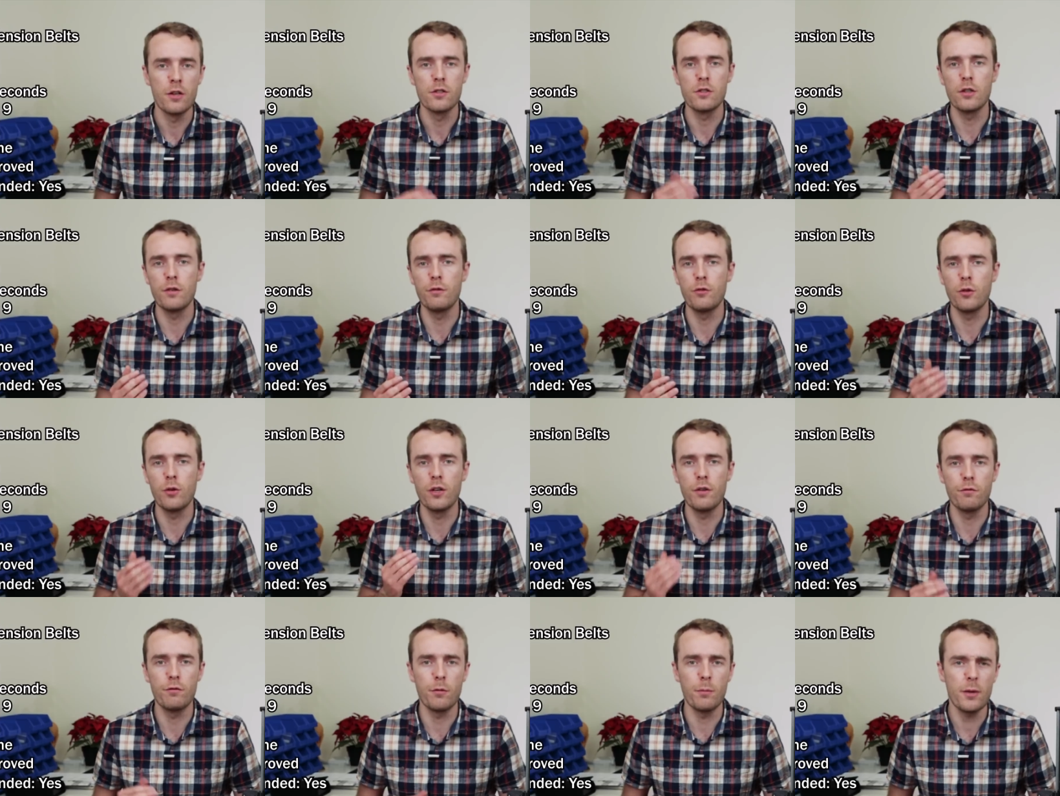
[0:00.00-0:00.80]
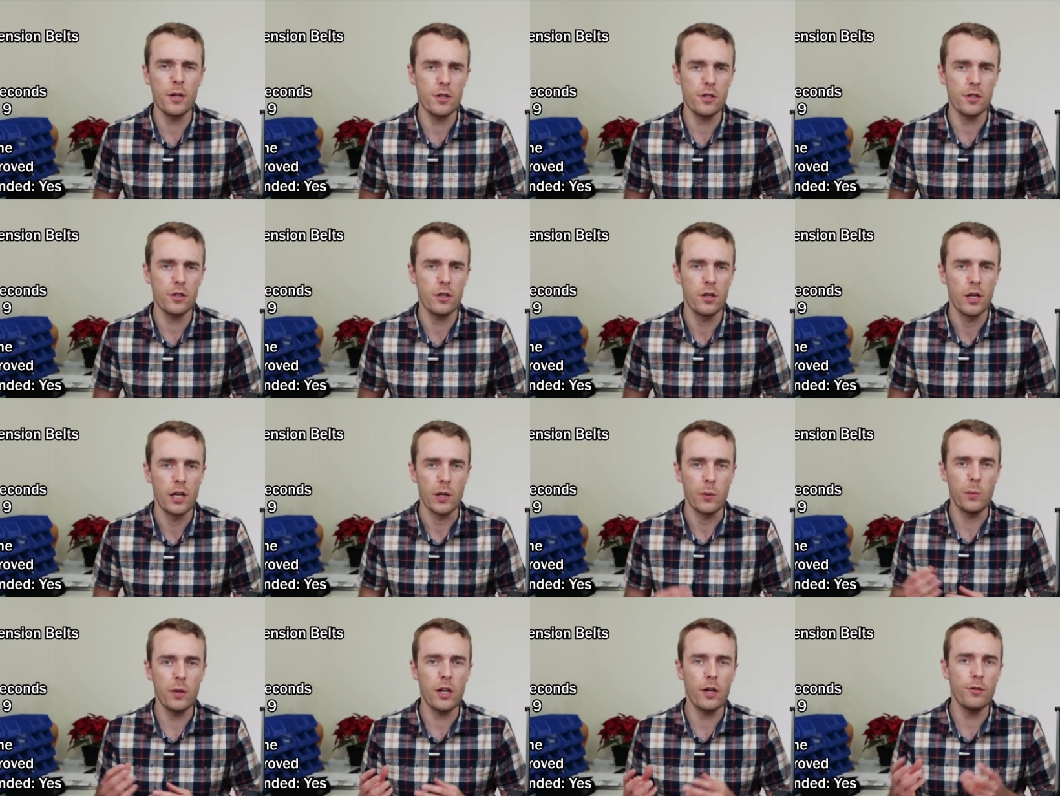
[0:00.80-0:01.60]
So for your information,
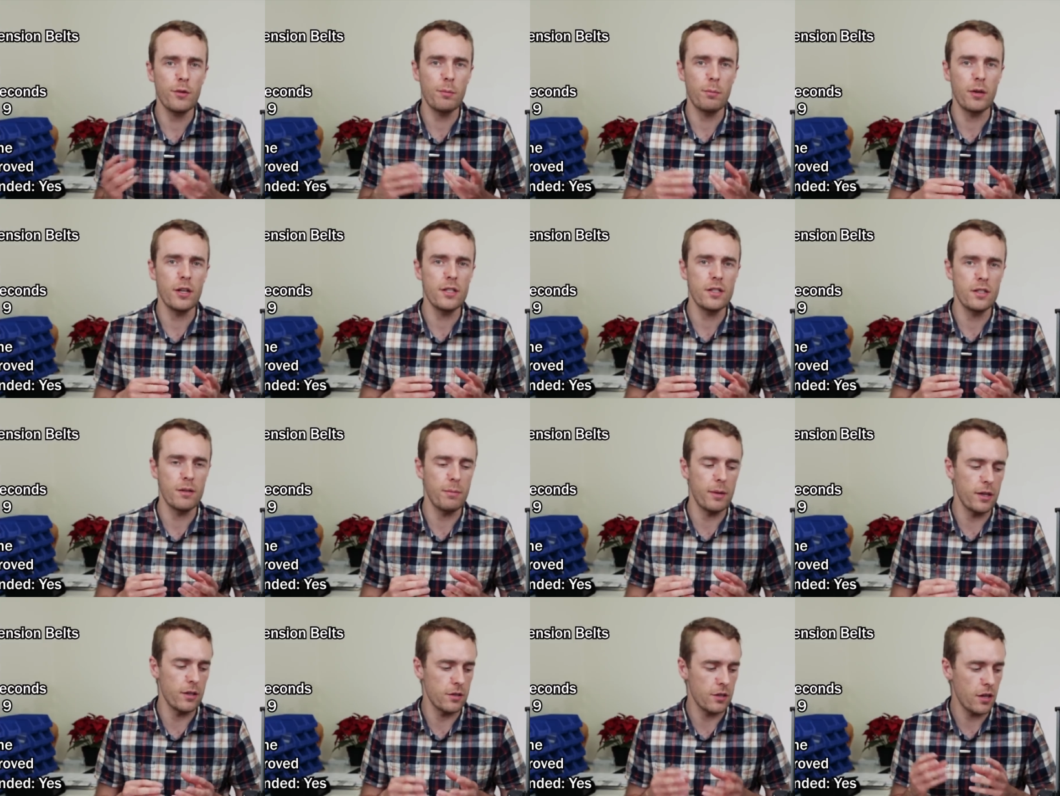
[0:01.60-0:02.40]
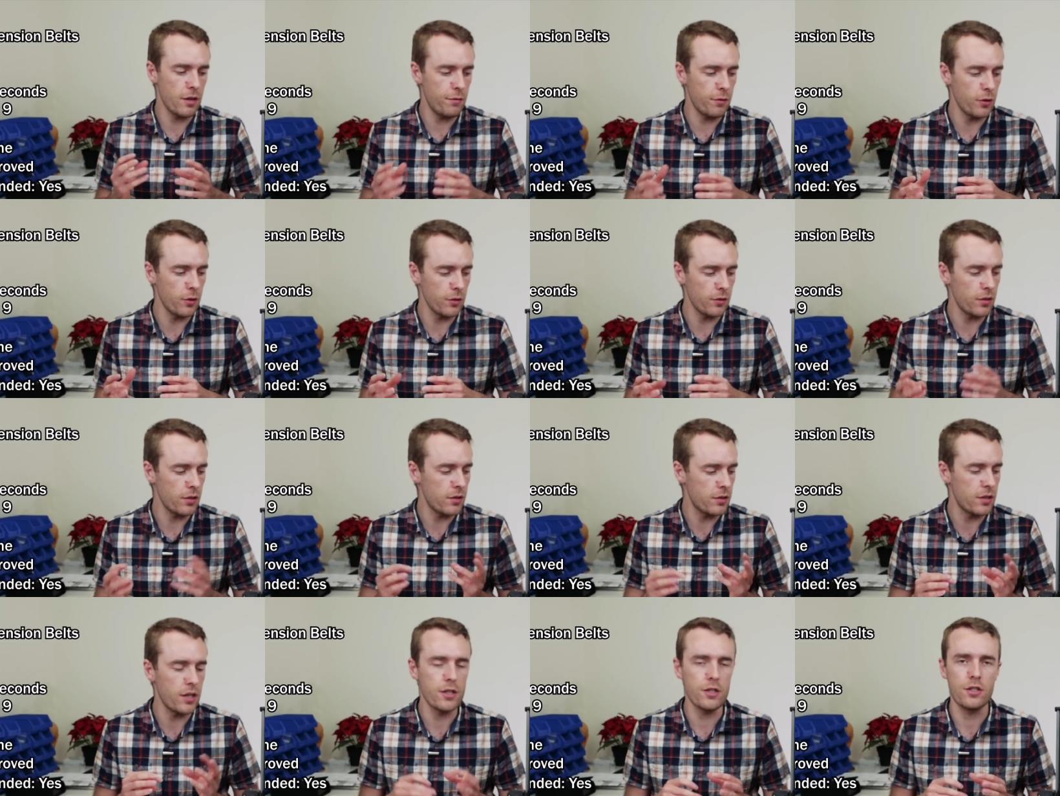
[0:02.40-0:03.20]
when I replaced the belts, I forgot to
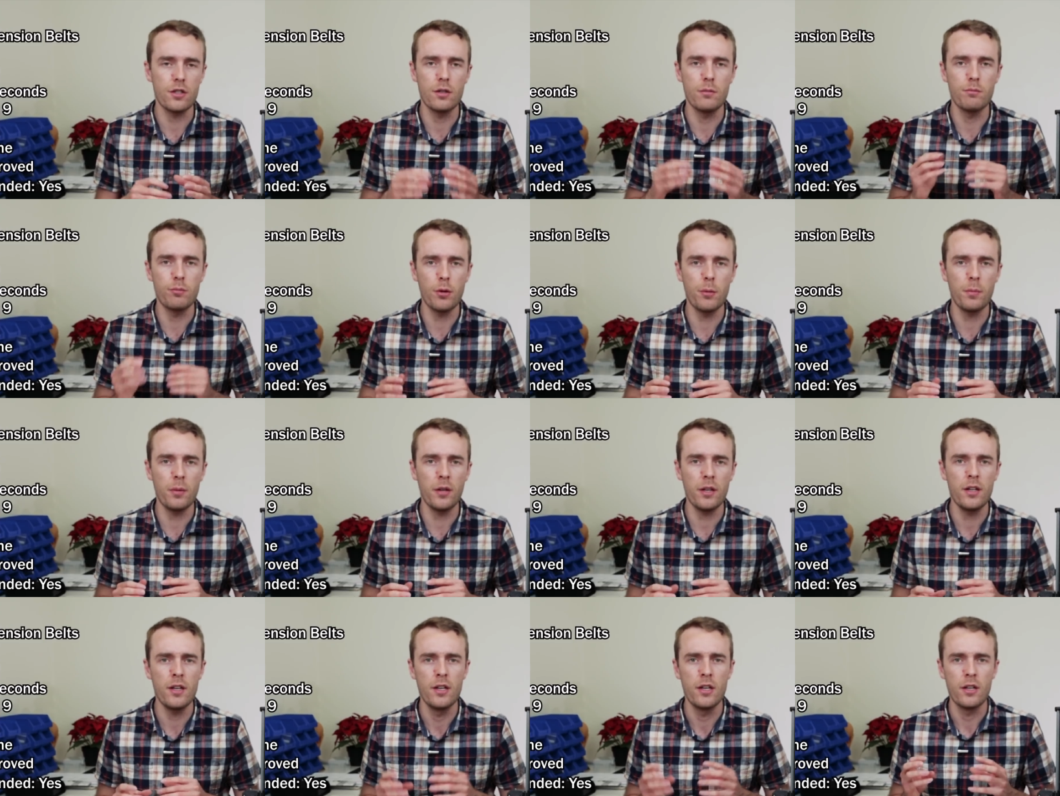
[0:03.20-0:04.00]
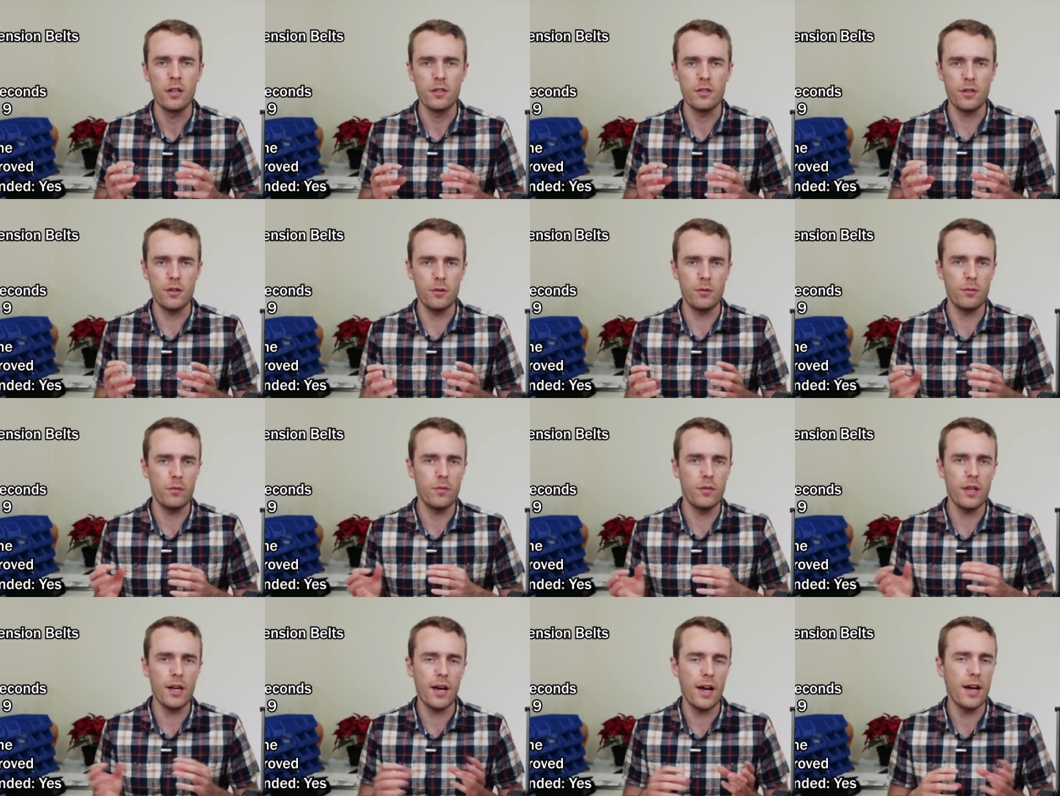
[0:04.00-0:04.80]
tension them properly. So
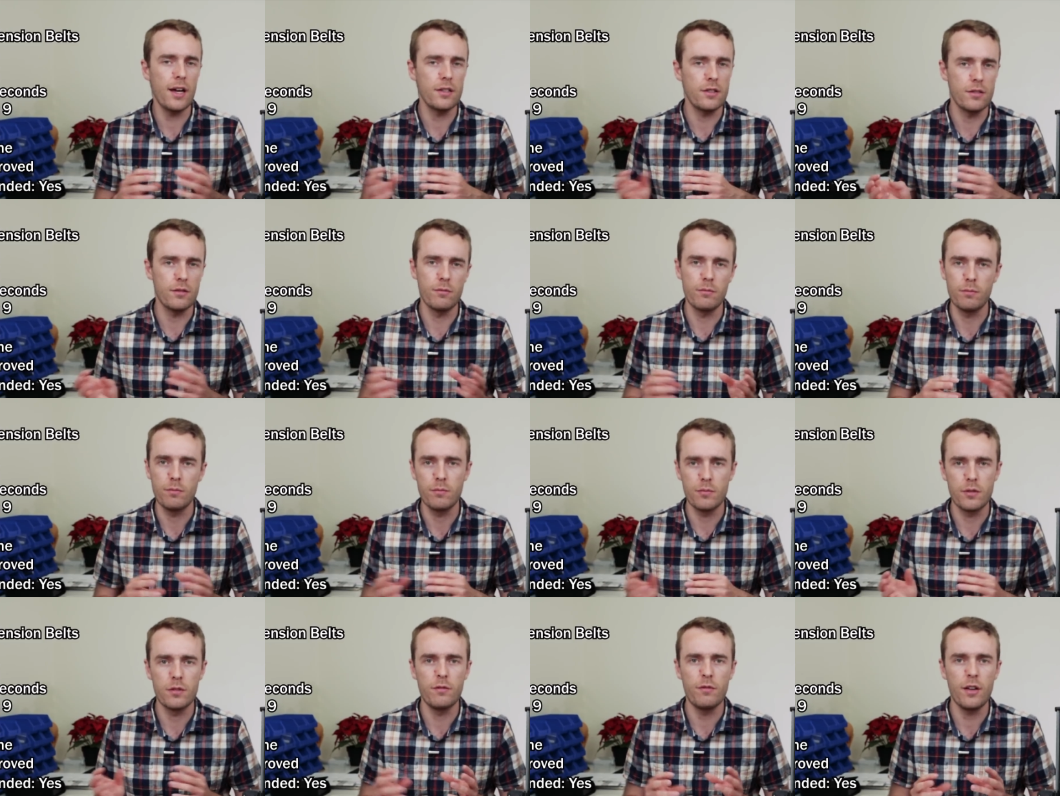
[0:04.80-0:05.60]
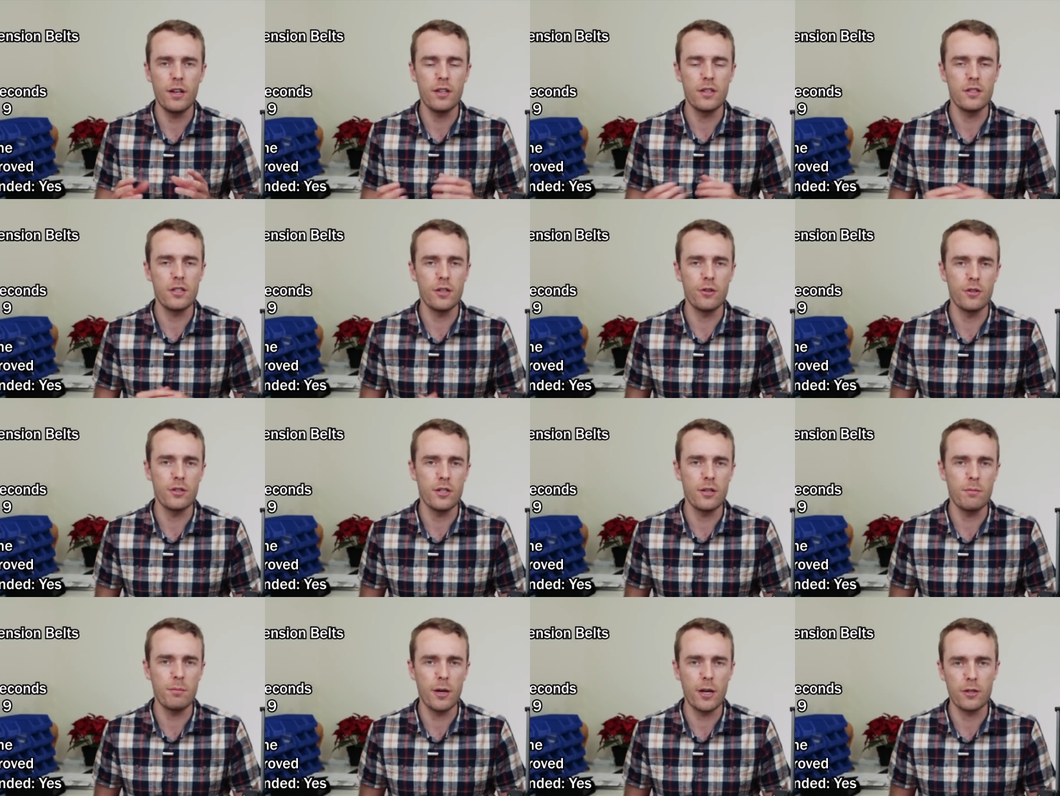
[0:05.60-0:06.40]
that had some fairly serious
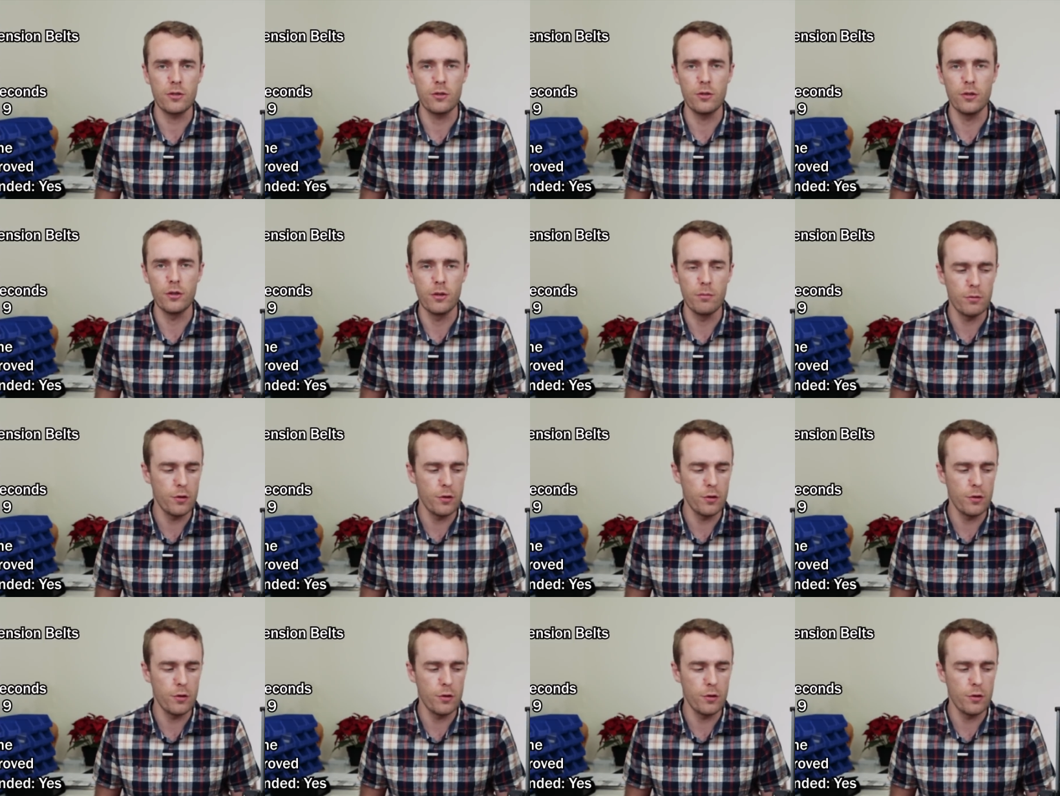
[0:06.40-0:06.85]
impacts on the